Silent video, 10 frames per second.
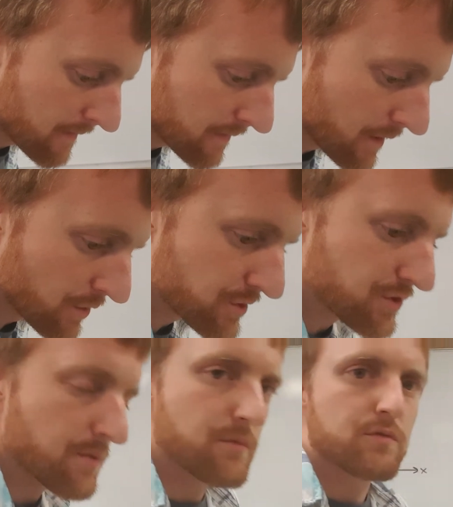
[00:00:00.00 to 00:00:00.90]
those are
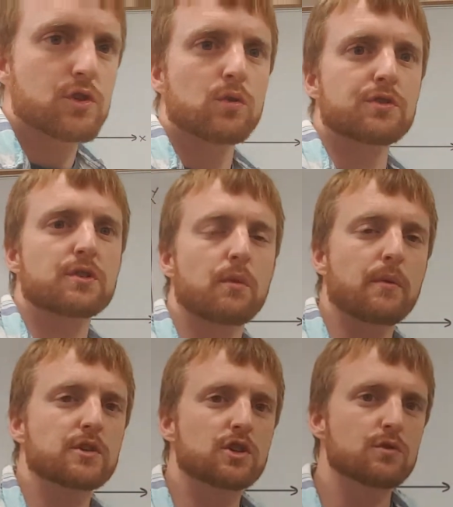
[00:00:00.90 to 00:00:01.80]
some tools that we
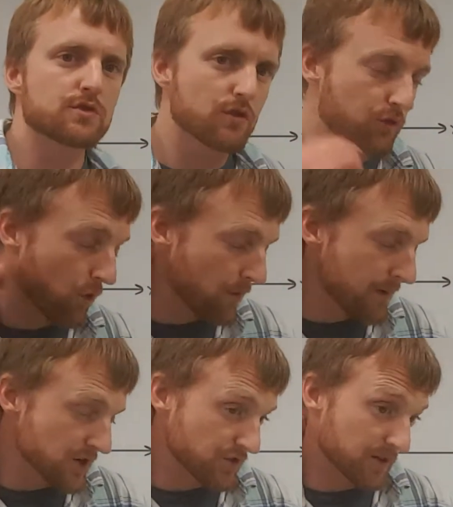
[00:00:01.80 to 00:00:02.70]
would use for
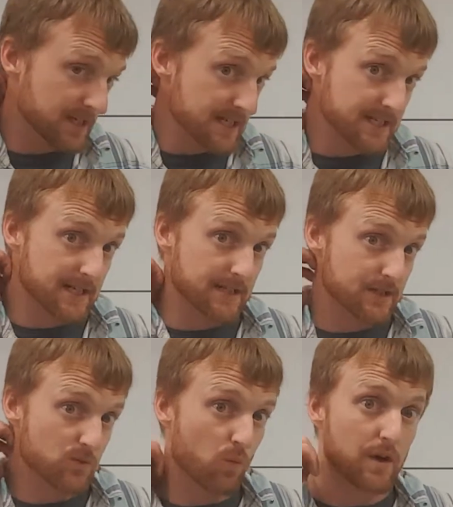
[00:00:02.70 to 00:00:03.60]
measuring
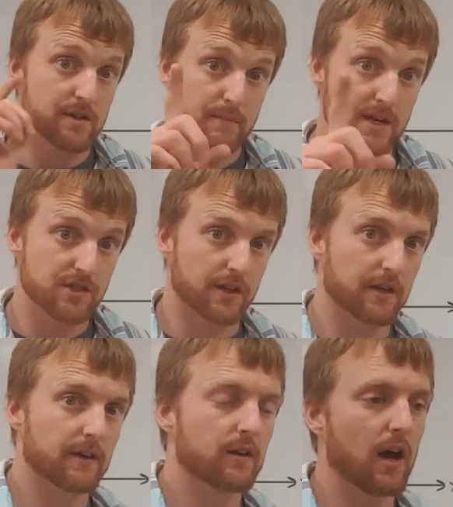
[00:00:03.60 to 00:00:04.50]
distance, one dimension.
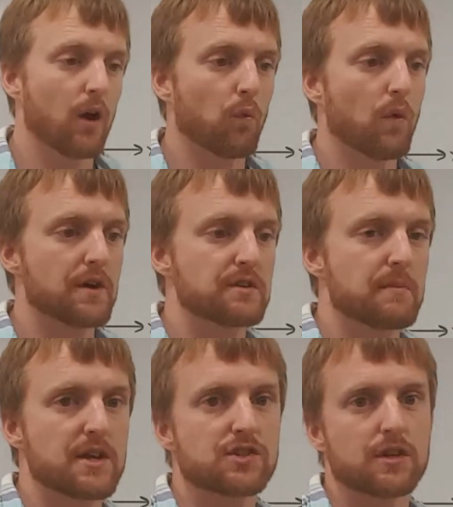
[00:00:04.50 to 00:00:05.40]
One
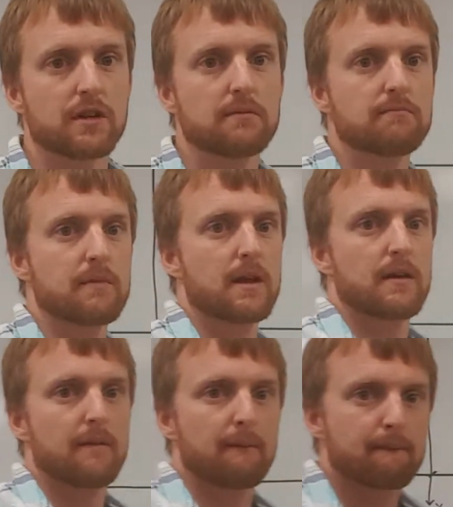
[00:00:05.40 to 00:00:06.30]
dimension
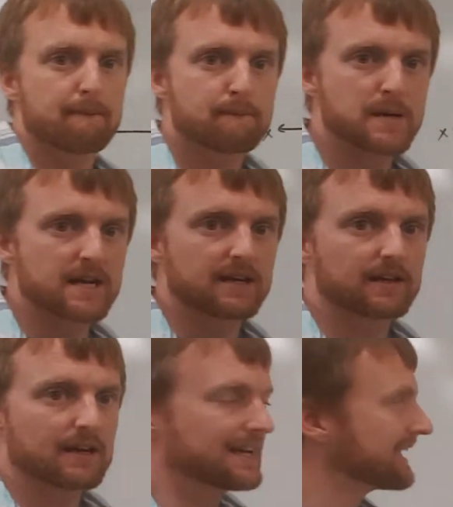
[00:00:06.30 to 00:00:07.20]

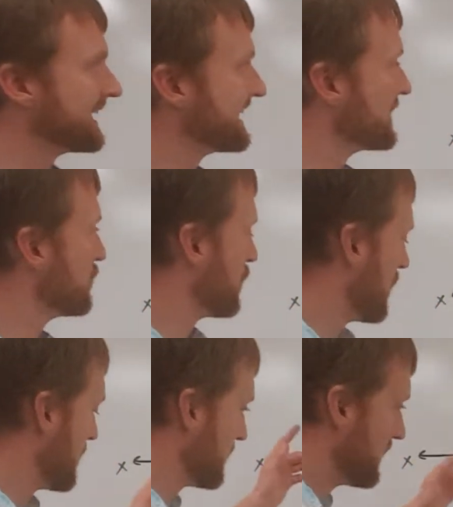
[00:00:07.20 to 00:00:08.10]
being any
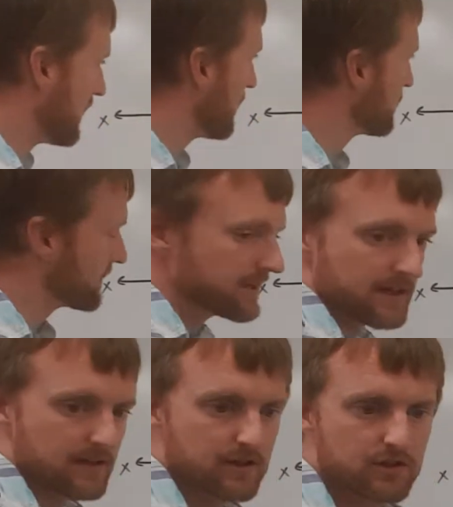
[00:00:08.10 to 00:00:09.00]
one of
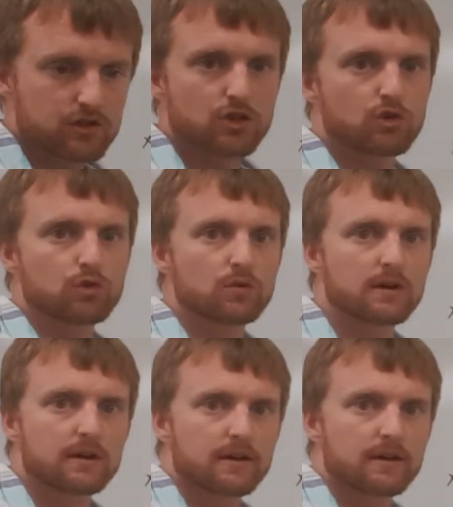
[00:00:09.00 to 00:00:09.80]
the two